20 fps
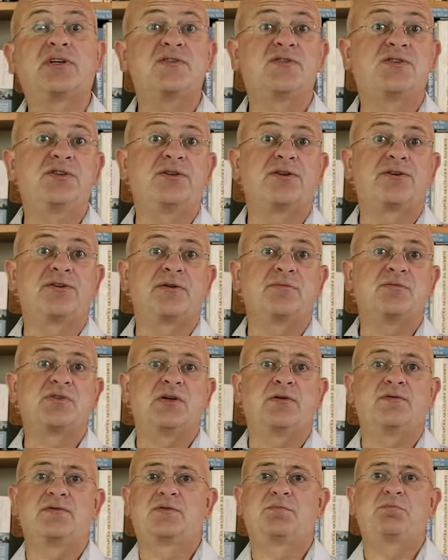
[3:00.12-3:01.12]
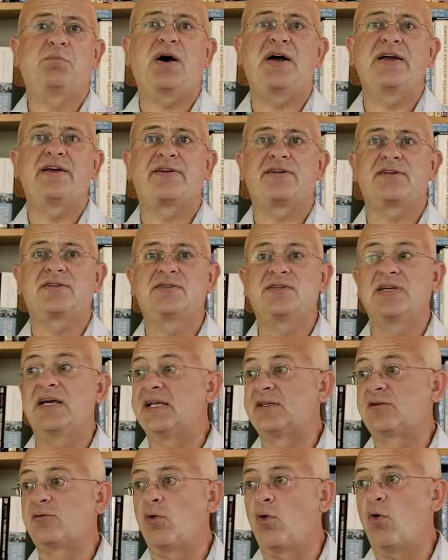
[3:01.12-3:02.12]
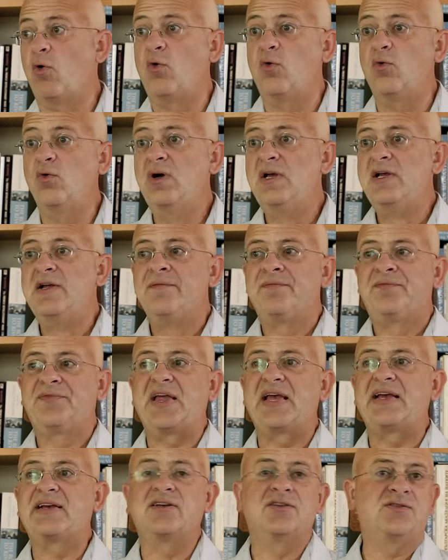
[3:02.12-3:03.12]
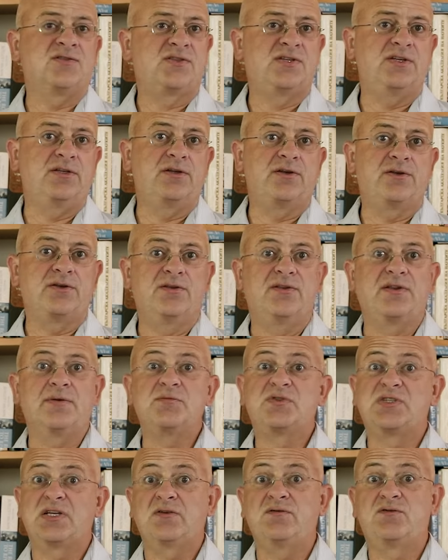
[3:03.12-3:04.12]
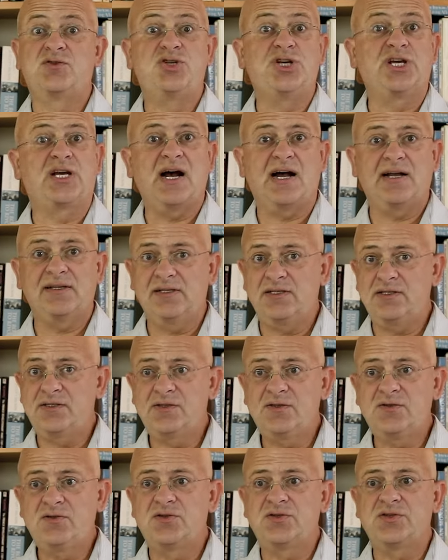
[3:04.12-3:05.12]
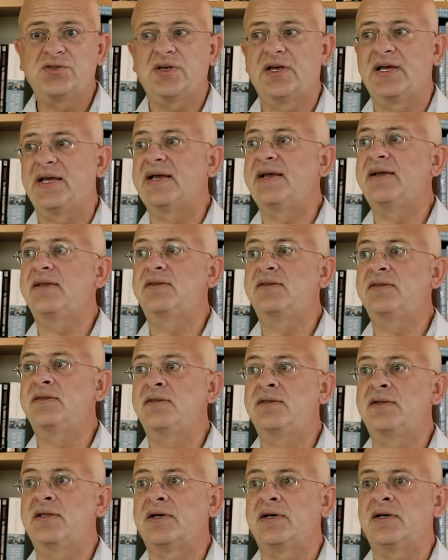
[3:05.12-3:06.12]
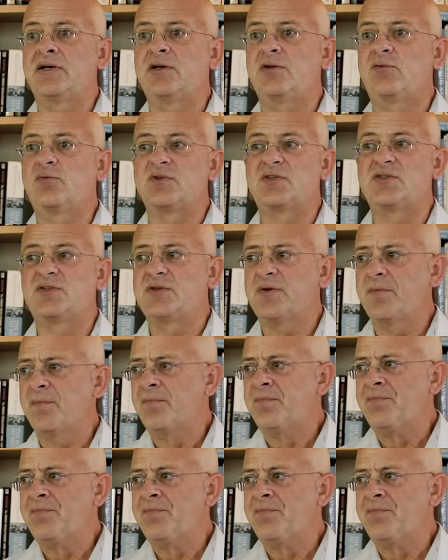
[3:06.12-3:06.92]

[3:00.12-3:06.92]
consider themselves pirates at all. They considered themselves jihadists, and it was